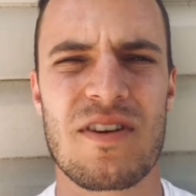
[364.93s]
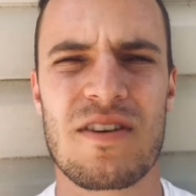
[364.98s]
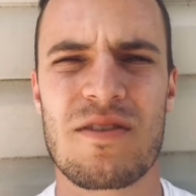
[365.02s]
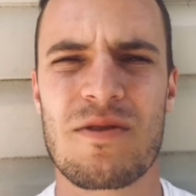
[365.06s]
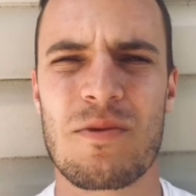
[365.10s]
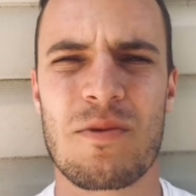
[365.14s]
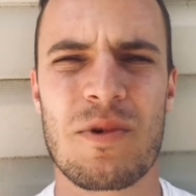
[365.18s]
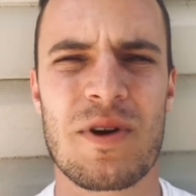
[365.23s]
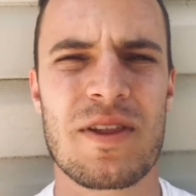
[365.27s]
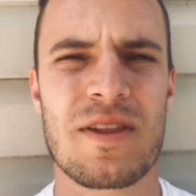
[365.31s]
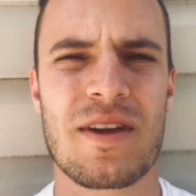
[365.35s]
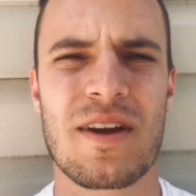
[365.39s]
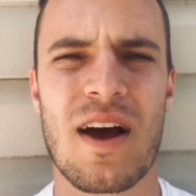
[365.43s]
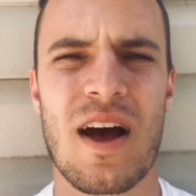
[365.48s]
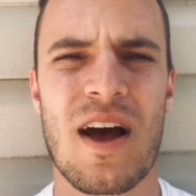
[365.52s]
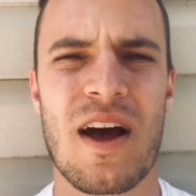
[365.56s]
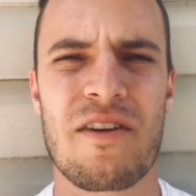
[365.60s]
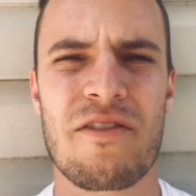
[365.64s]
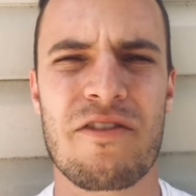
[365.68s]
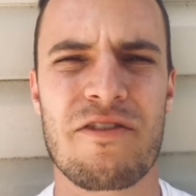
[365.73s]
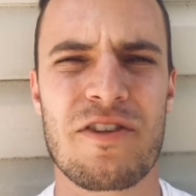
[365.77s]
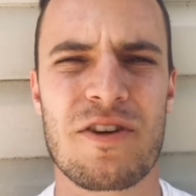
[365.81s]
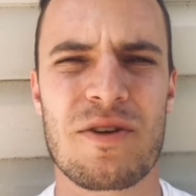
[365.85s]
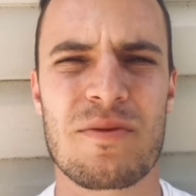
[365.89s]
with
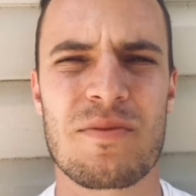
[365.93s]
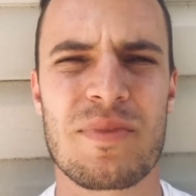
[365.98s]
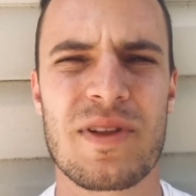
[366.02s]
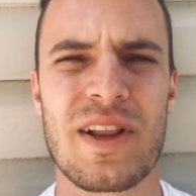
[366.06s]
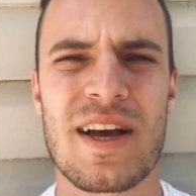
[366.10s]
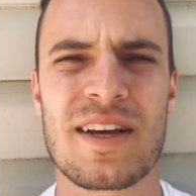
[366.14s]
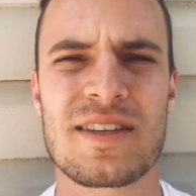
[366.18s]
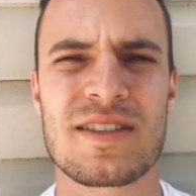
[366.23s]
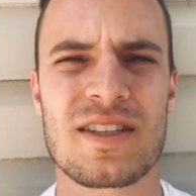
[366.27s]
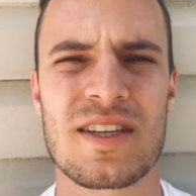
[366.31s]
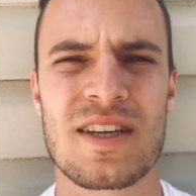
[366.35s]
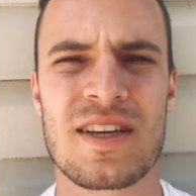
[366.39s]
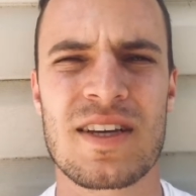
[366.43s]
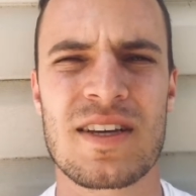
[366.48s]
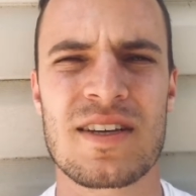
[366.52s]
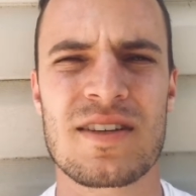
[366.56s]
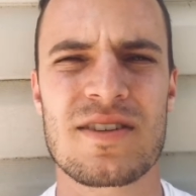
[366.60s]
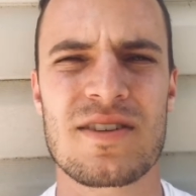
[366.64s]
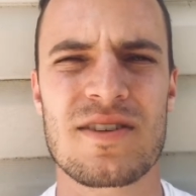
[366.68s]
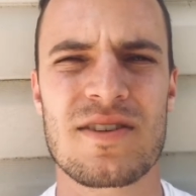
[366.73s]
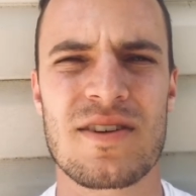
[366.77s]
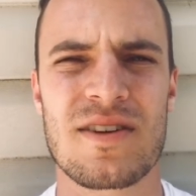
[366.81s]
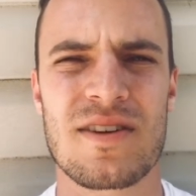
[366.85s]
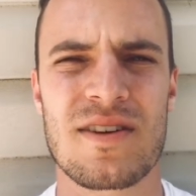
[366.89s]
God for
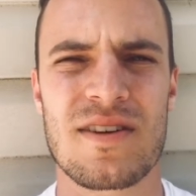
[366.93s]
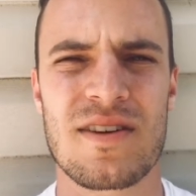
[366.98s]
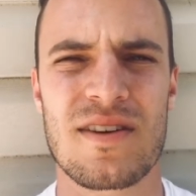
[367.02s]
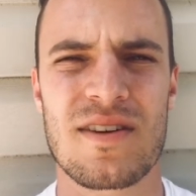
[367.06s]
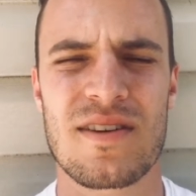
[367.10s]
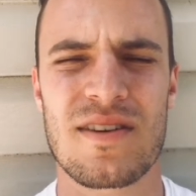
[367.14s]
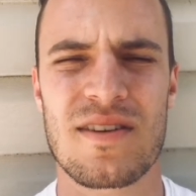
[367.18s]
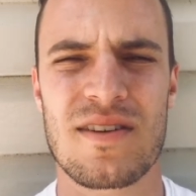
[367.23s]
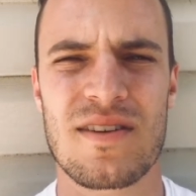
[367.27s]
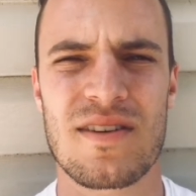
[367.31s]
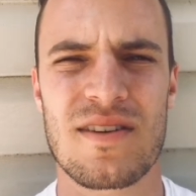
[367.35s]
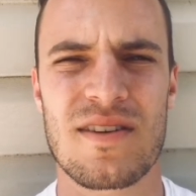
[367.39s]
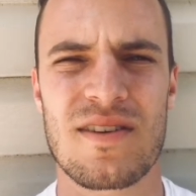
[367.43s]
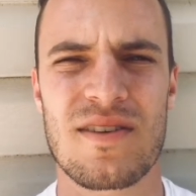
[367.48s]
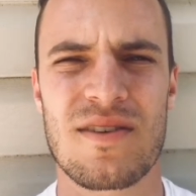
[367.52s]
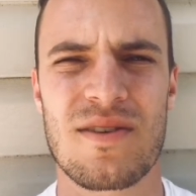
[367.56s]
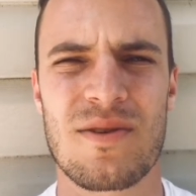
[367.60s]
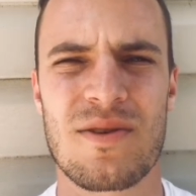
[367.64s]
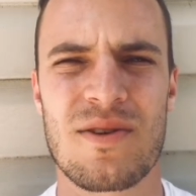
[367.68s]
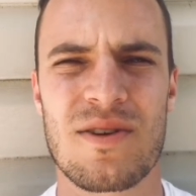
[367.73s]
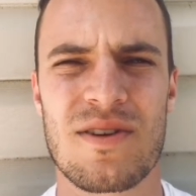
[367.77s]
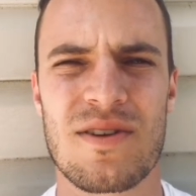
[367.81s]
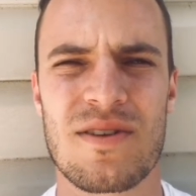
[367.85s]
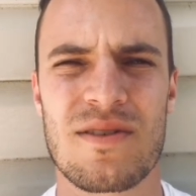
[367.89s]
blessings or
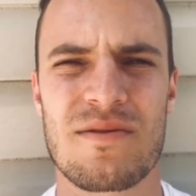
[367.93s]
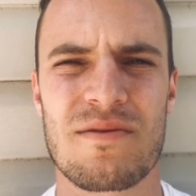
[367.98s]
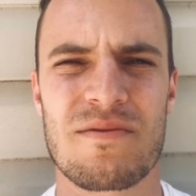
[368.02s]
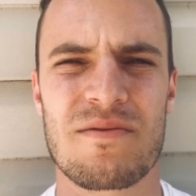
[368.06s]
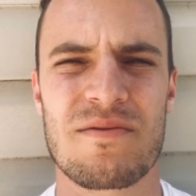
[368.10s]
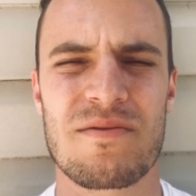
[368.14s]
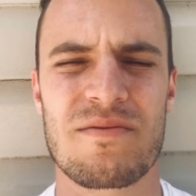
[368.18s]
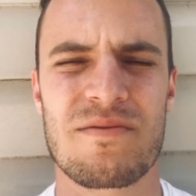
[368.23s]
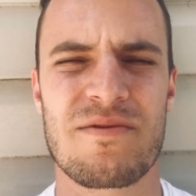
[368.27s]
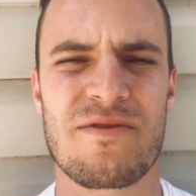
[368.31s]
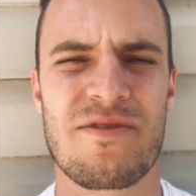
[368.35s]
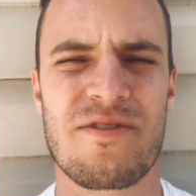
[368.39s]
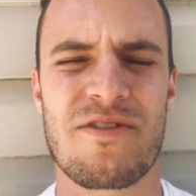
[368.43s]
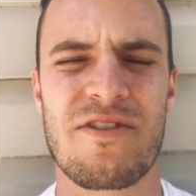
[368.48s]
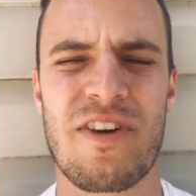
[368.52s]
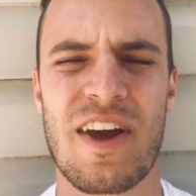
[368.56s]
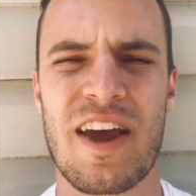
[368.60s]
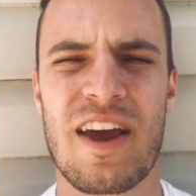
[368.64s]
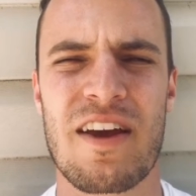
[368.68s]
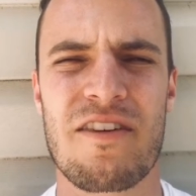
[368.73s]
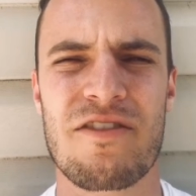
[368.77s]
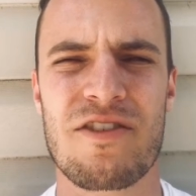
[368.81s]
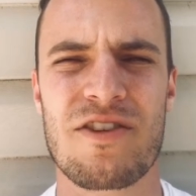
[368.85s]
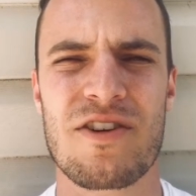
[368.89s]
or
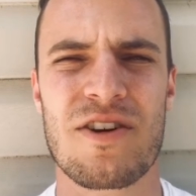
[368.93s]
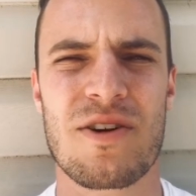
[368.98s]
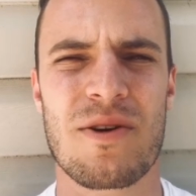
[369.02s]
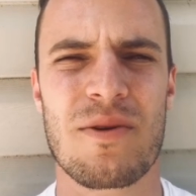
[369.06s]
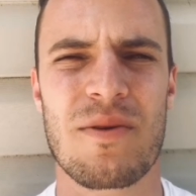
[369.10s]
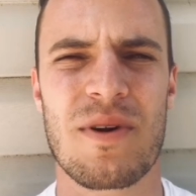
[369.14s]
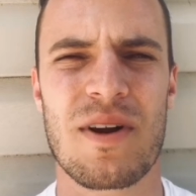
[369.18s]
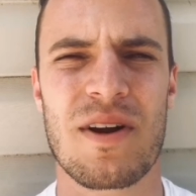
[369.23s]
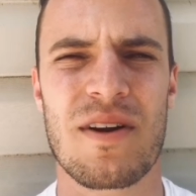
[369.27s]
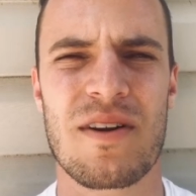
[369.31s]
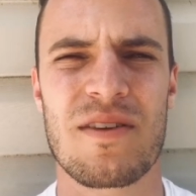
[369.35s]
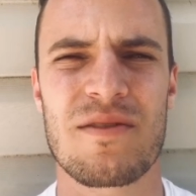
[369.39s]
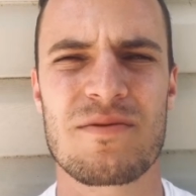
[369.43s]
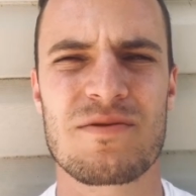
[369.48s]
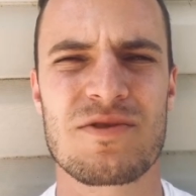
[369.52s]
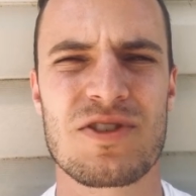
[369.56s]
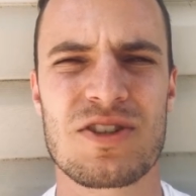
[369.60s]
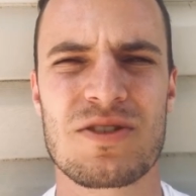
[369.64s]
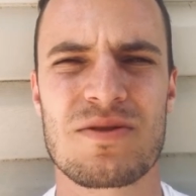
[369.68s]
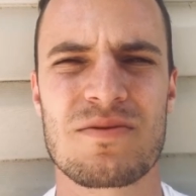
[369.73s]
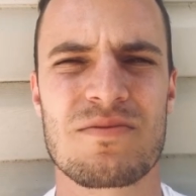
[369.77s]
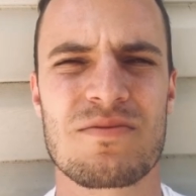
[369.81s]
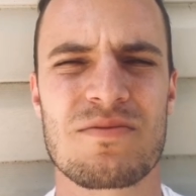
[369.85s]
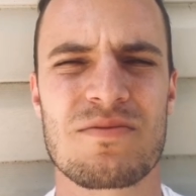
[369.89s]
favor or what just